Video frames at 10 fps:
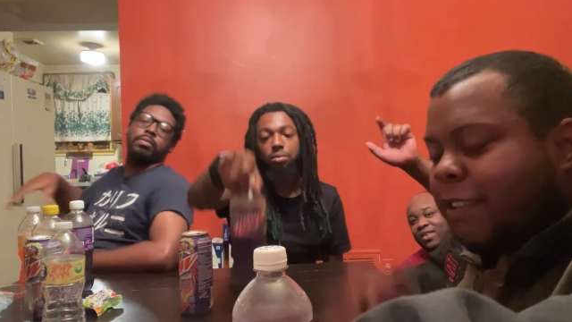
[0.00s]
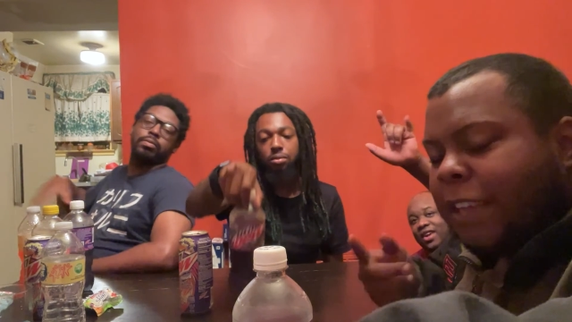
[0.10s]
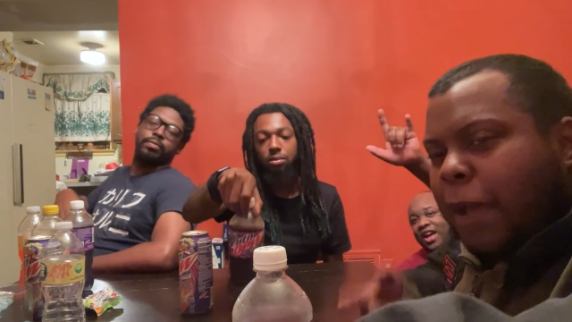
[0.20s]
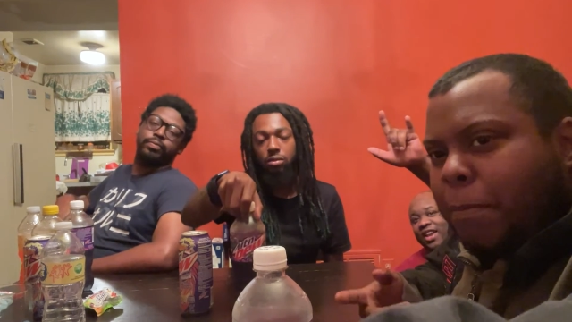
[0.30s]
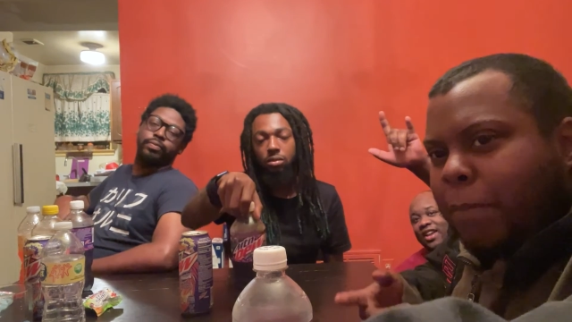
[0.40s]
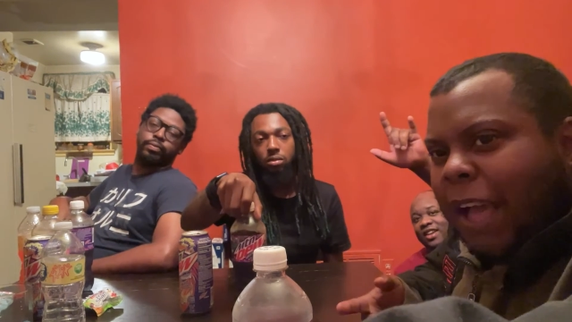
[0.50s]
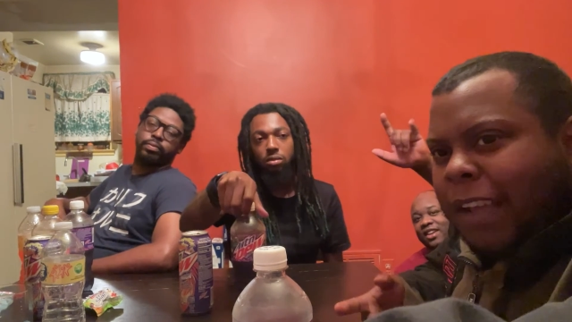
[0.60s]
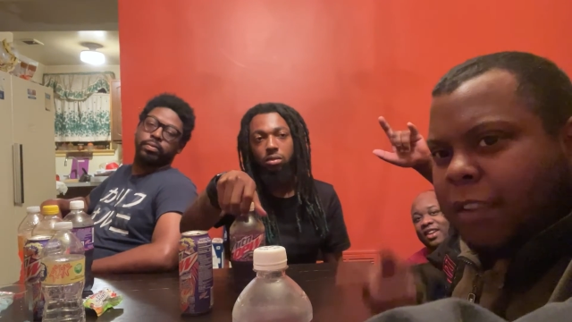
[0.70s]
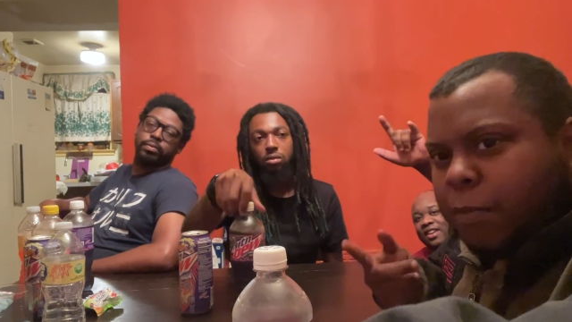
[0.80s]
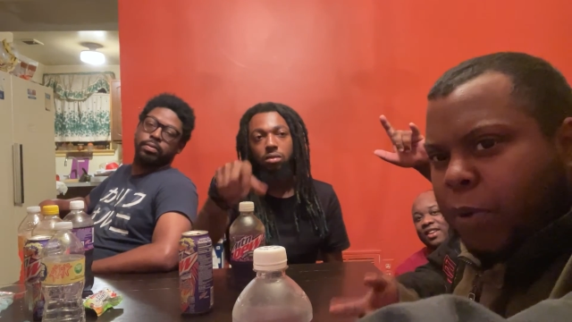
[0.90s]
Speaker 1: it's not black.
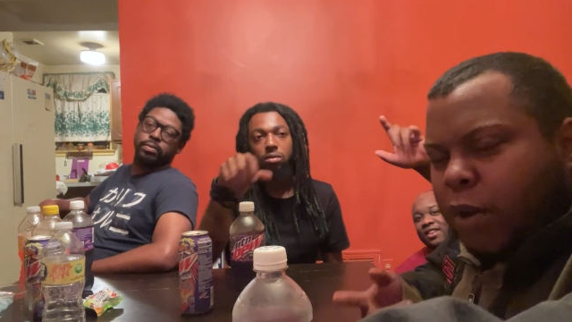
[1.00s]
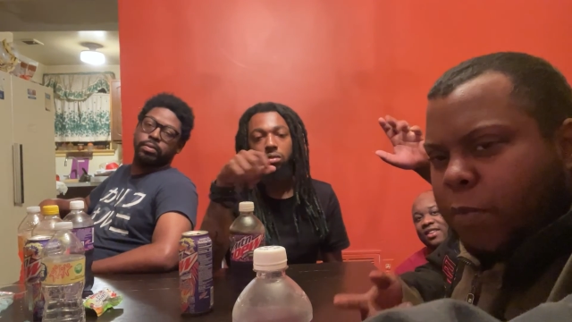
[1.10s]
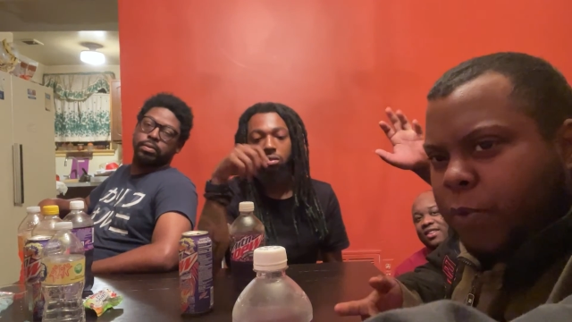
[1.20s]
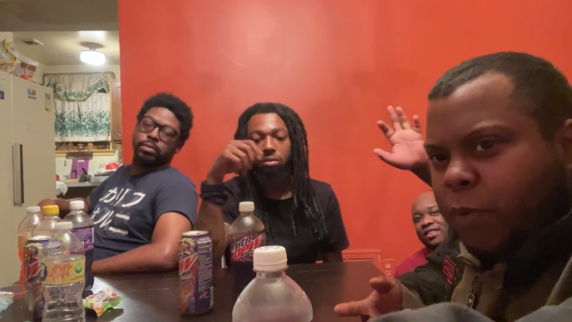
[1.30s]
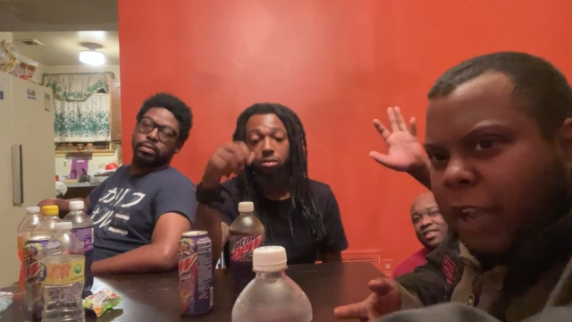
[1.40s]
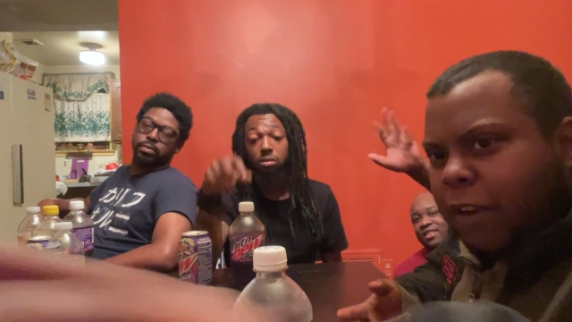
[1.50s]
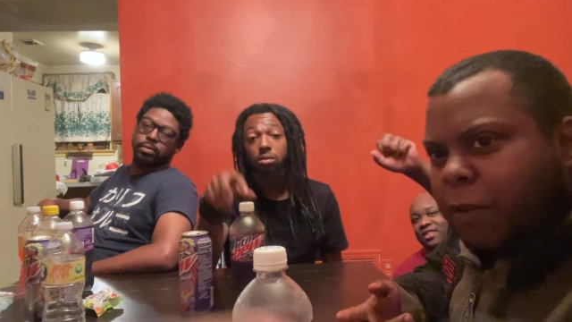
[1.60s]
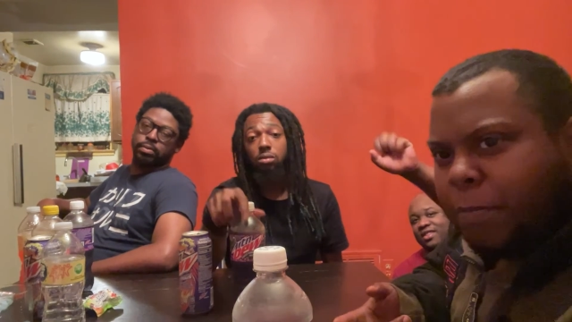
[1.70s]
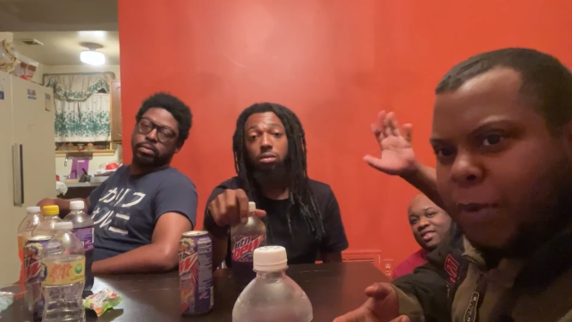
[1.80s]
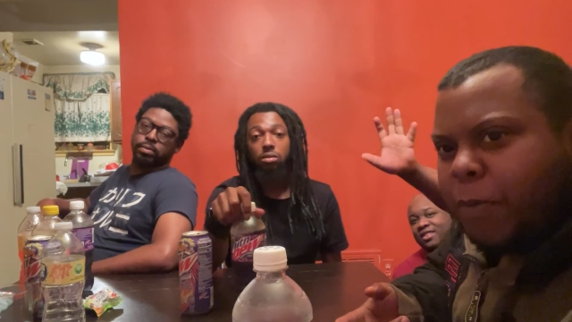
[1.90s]
It's purple. I know
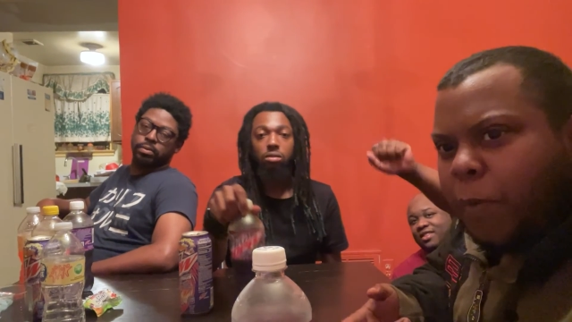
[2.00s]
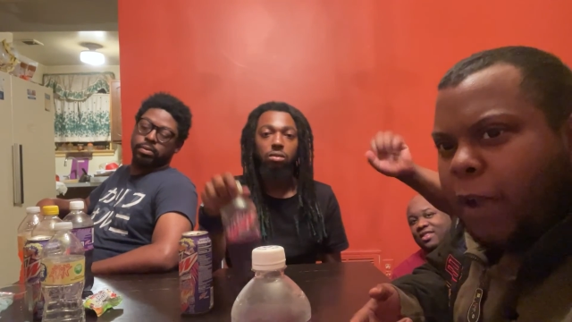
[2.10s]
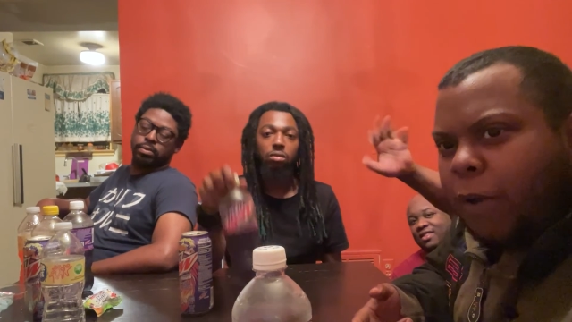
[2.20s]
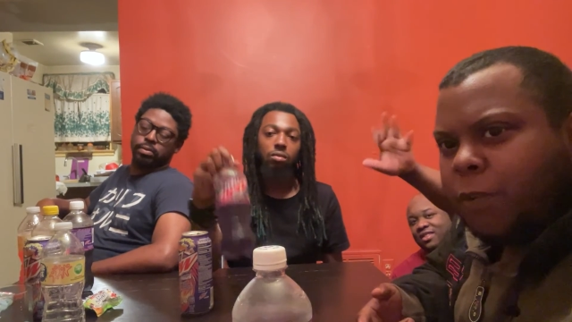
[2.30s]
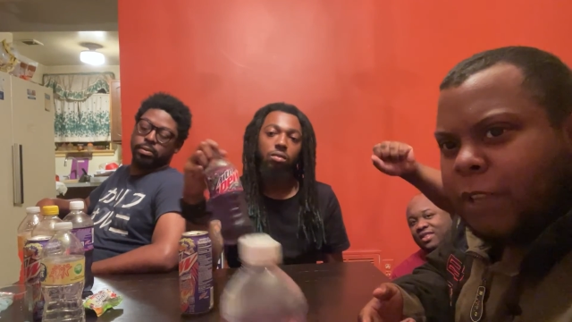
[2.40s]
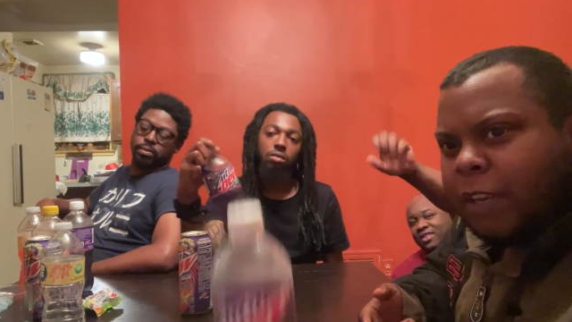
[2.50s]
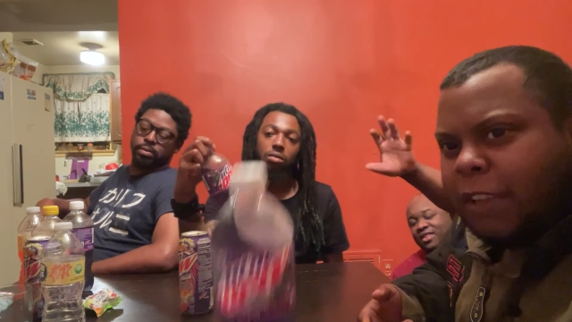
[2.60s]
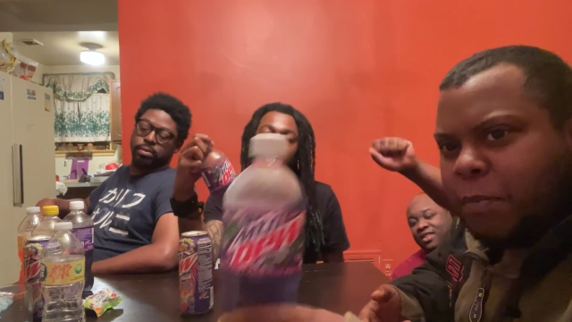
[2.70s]
people probably gonna say that's